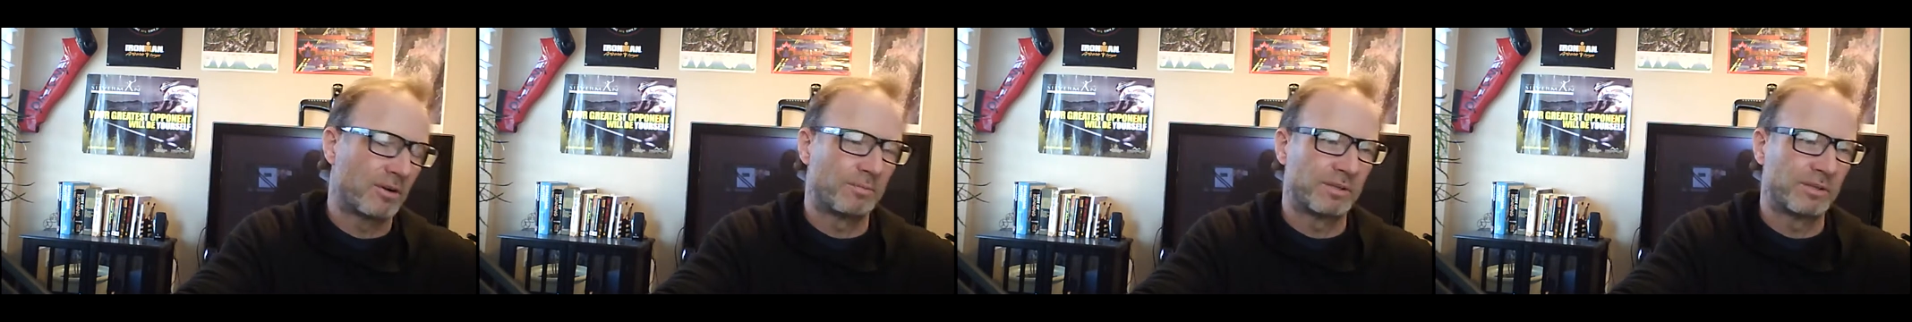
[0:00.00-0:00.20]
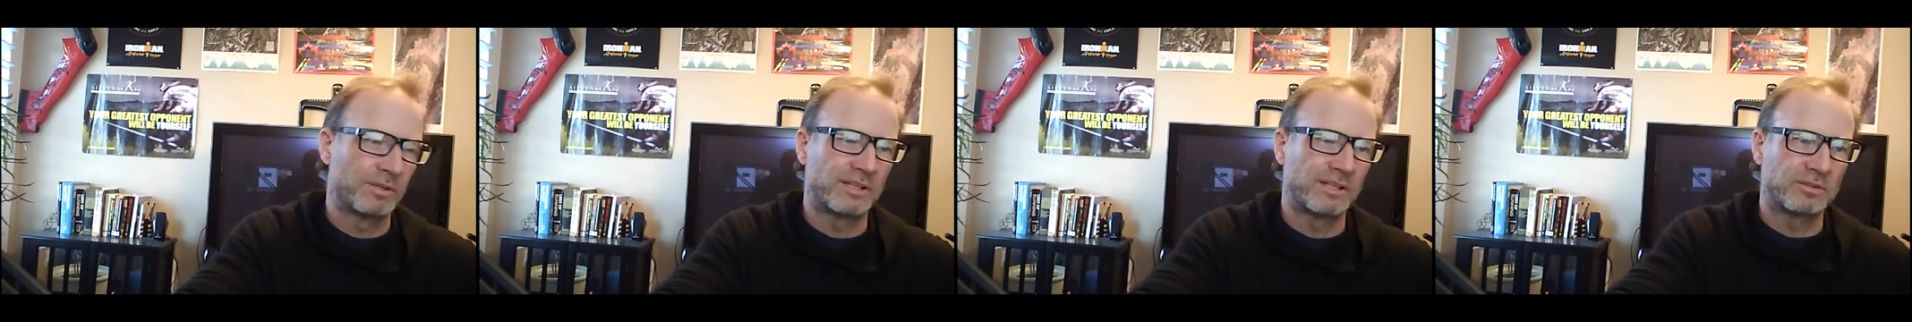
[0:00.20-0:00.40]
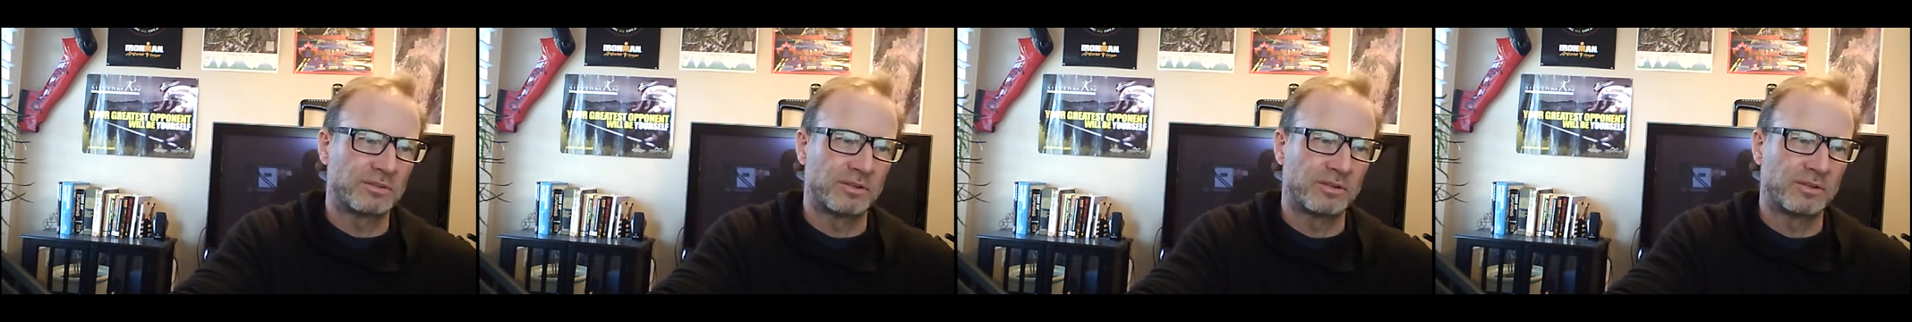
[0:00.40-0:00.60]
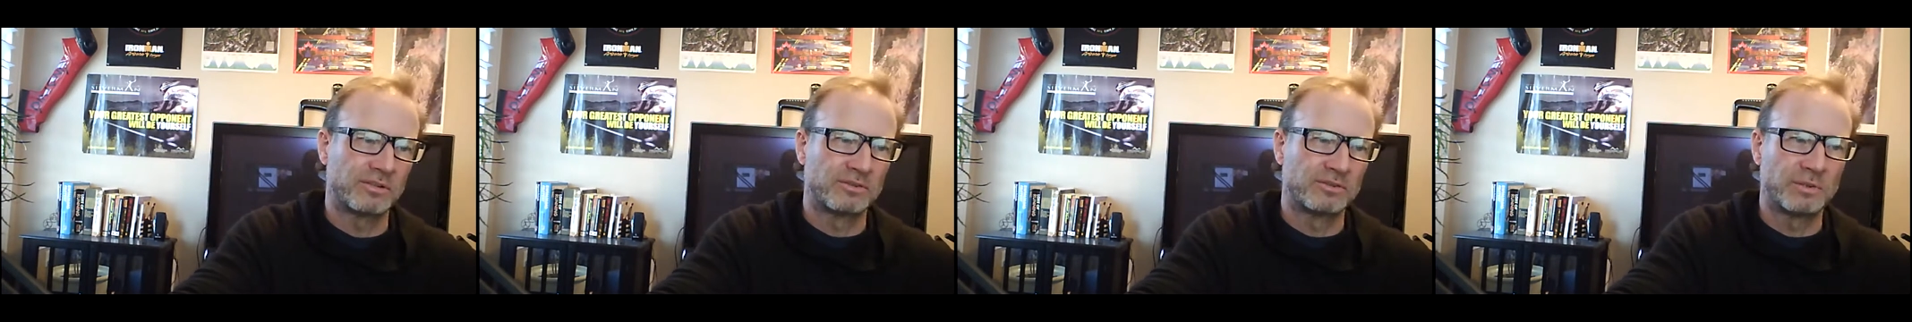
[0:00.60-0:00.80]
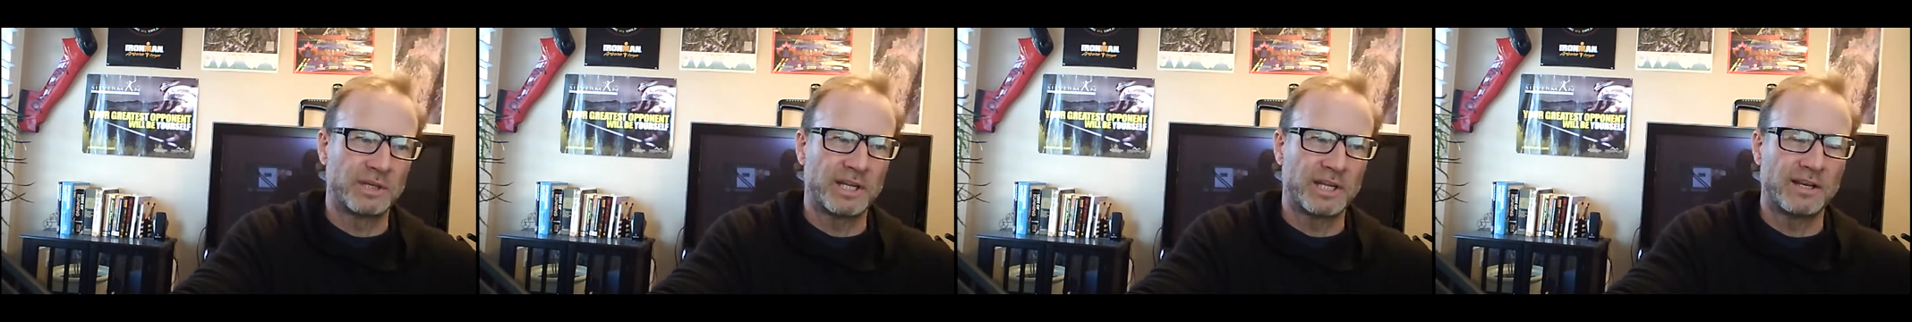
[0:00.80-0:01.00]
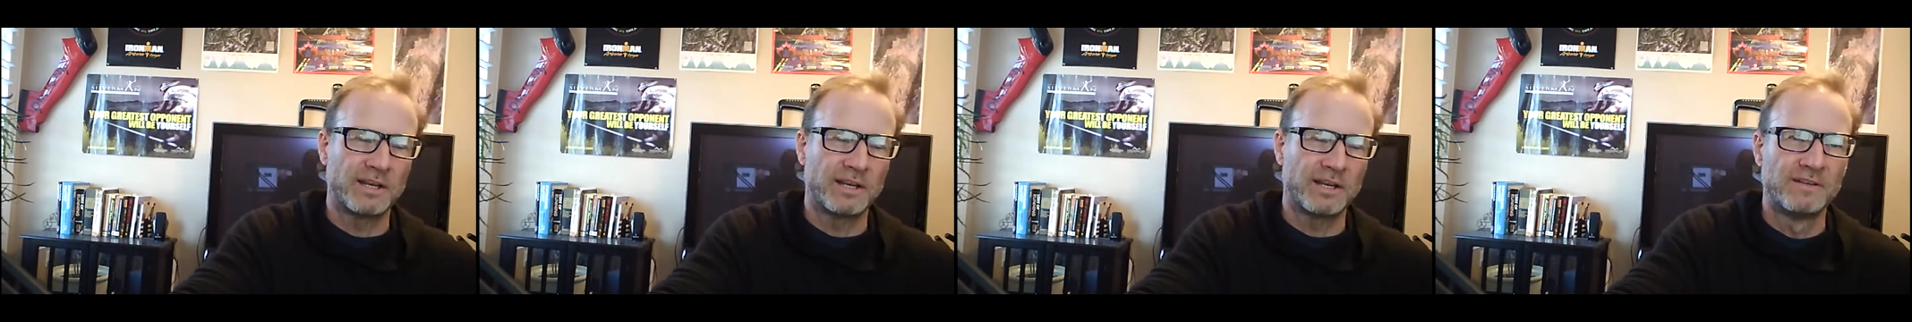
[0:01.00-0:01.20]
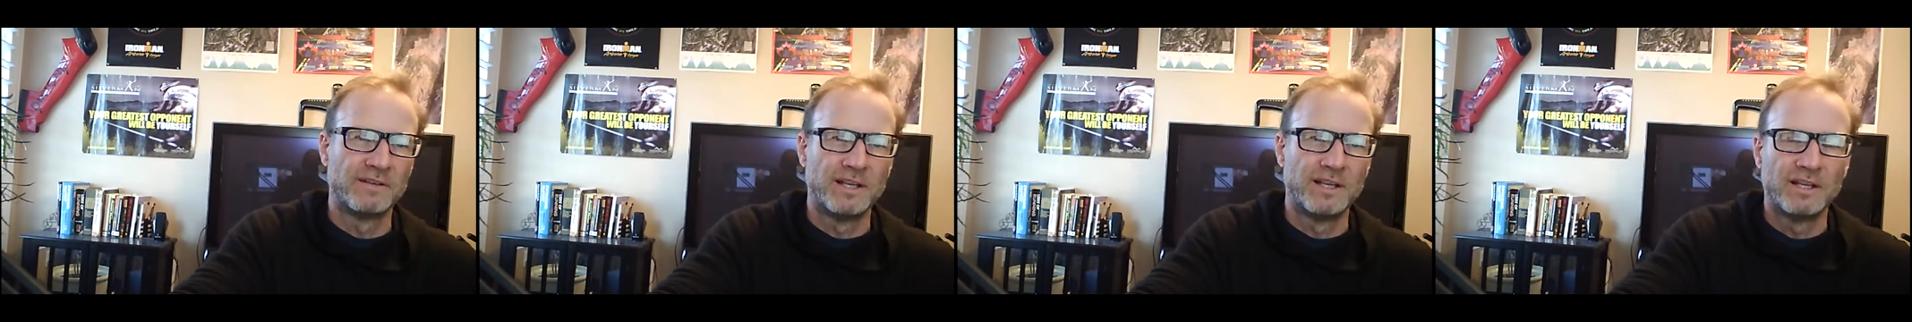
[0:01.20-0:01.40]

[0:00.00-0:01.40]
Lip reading: potential energy we have,